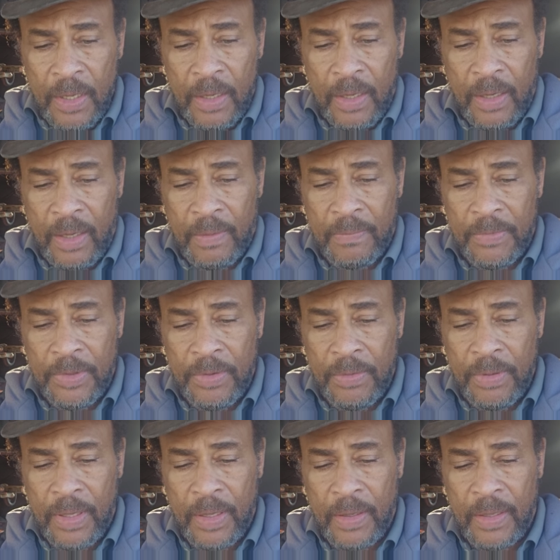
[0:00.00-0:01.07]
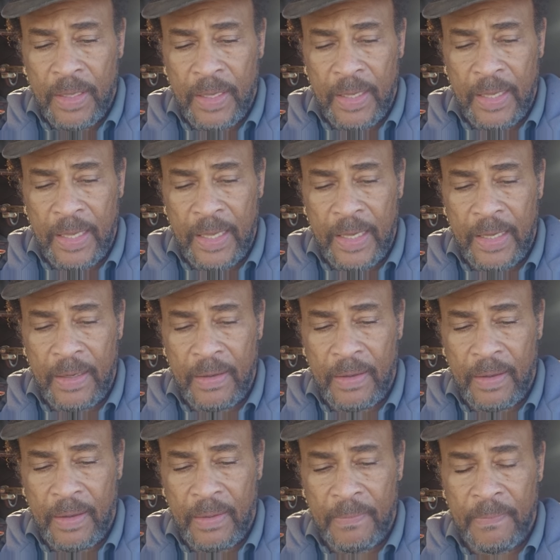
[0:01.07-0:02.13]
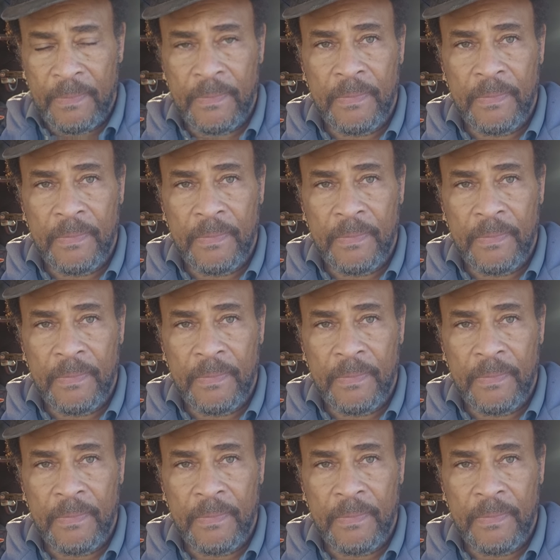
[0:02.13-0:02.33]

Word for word: Um, you and um,